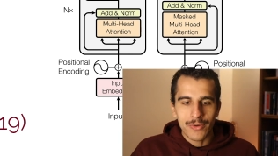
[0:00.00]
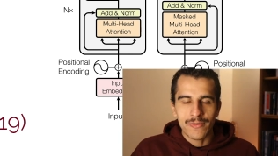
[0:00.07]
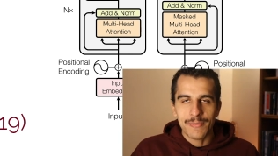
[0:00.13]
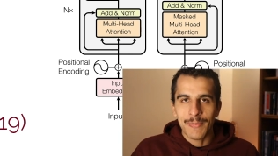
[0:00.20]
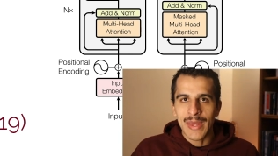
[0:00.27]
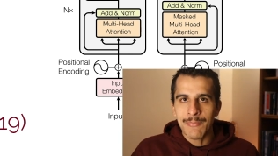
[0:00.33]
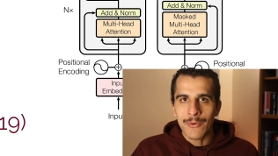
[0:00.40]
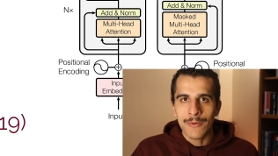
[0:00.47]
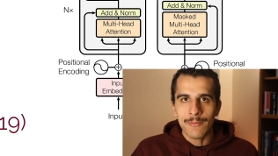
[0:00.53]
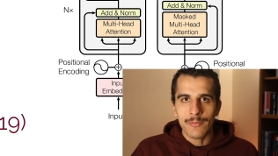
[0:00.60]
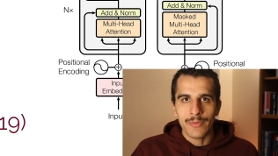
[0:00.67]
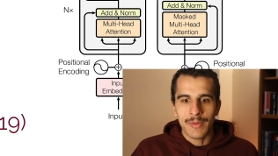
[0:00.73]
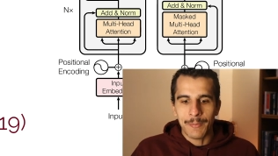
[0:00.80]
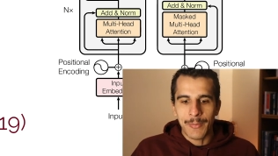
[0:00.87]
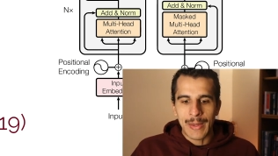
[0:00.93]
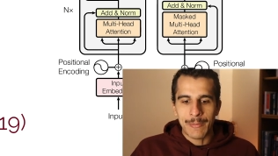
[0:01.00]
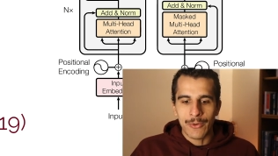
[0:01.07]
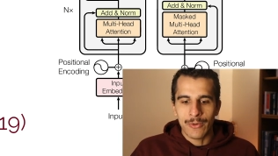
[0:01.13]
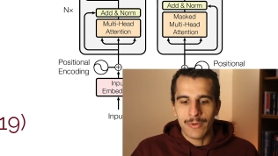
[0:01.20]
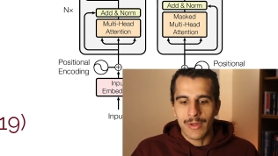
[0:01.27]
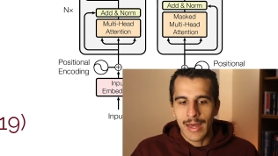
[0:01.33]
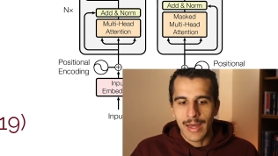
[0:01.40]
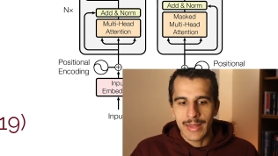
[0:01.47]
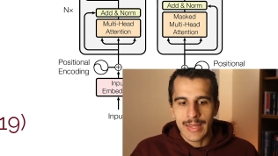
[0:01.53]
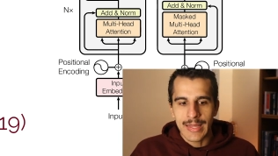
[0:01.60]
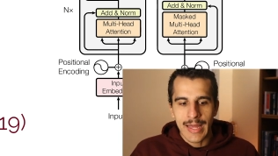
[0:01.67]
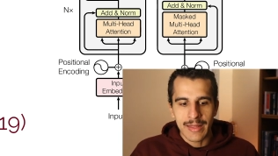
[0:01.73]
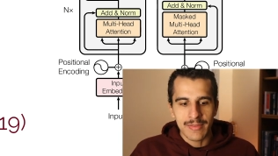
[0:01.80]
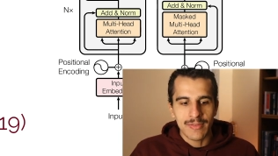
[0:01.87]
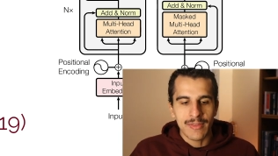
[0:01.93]
paper, the paper
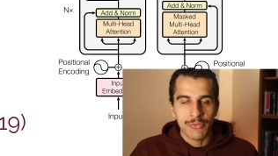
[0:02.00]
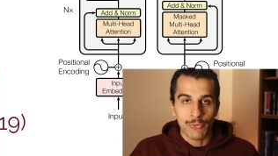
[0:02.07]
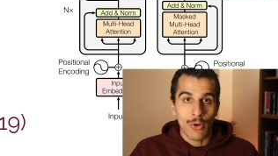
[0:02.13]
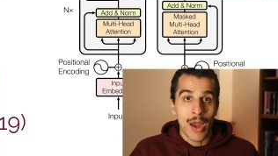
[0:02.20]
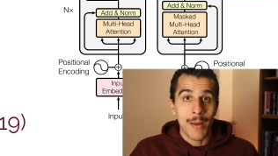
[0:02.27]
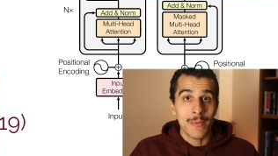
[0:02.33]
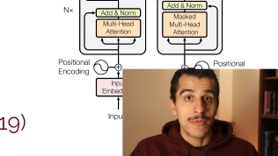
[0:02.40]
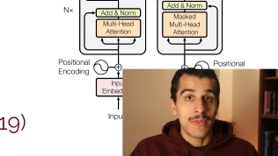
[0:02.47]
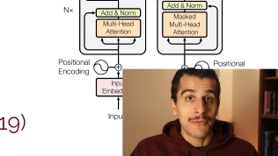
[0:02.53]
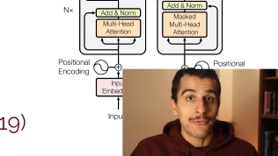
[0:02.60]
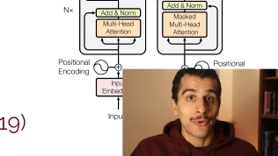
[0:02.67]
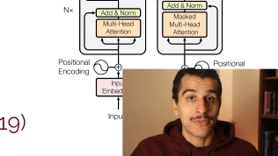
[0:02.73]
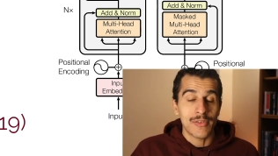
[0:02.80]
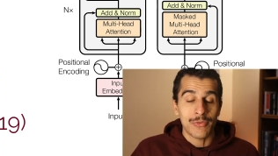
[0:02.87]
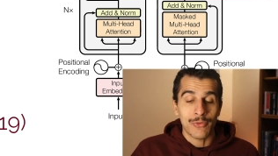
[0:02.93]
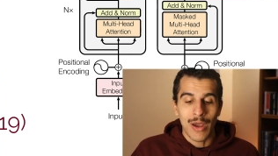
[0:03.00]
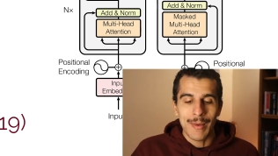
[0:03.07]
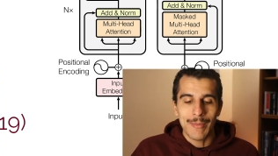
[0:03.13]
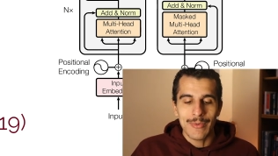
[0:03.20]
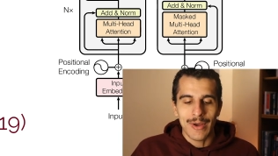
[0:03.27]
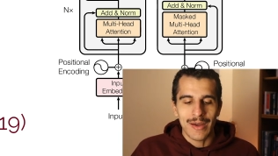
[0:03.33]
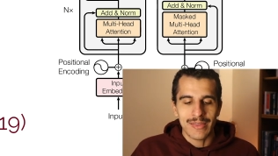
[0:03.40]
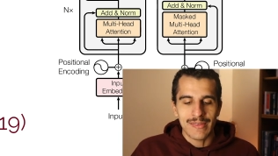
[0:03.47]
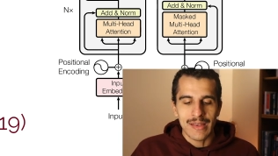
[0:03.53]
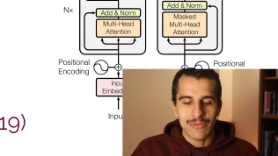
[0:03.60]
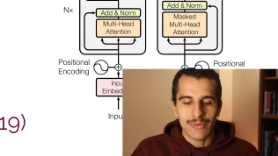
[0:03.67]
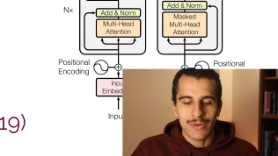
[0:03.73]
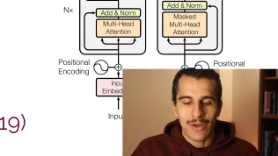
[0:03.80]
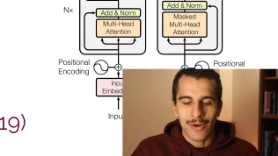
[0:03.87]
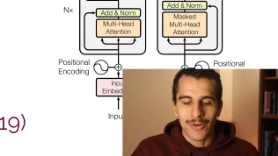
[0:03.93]
that first described
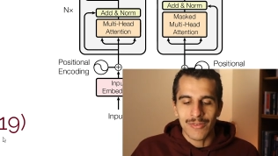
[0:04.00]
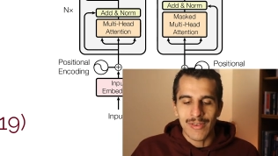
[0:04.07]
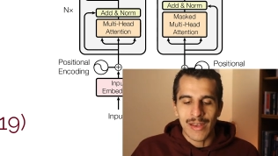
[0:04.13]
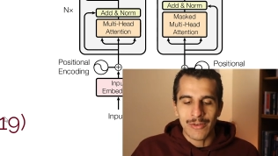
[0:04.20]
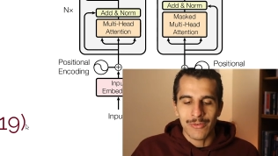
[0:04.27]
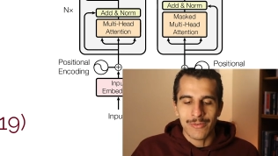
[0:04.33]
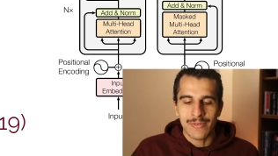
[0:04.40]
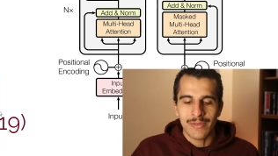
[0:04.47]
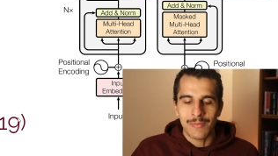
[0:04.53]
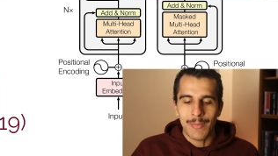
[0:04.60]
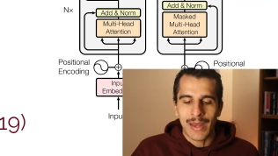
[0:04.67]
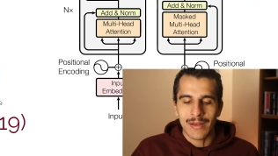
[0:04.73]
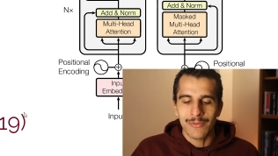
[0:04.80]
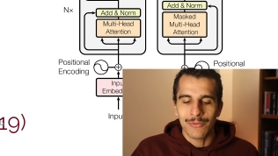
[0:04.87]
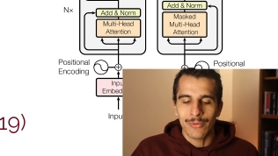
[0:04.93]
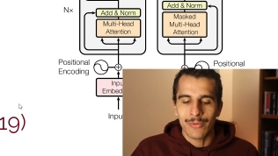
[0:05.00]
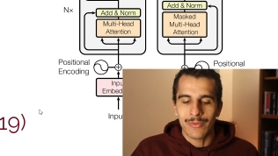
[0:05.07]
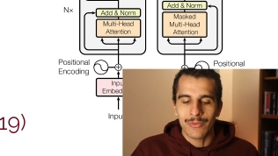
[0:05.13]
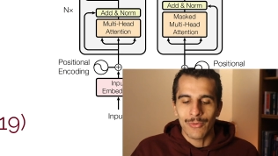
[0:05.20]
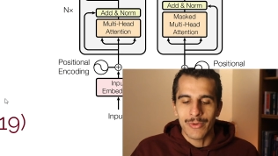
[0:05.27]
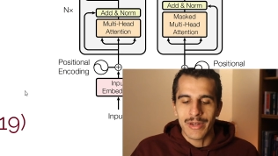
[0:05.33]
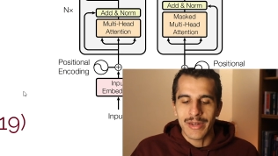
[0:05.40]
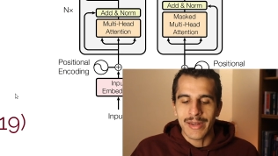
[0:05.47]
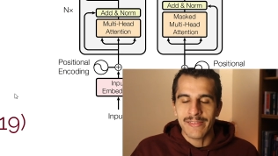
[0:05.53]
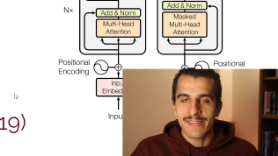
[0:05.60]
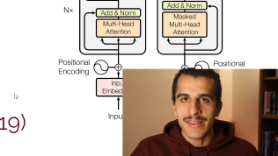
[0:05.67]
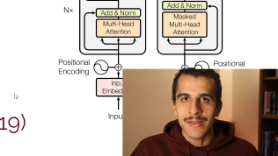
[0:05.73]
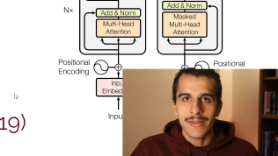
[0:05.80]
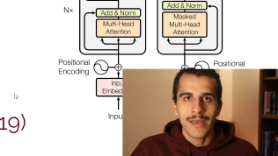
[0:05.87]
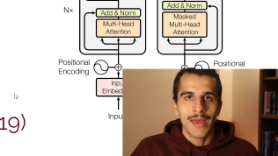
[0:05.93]
attention architectures back in
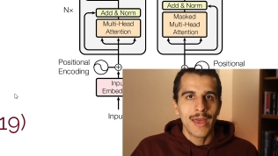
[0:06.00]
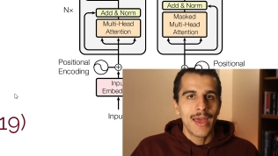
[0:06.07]
2019.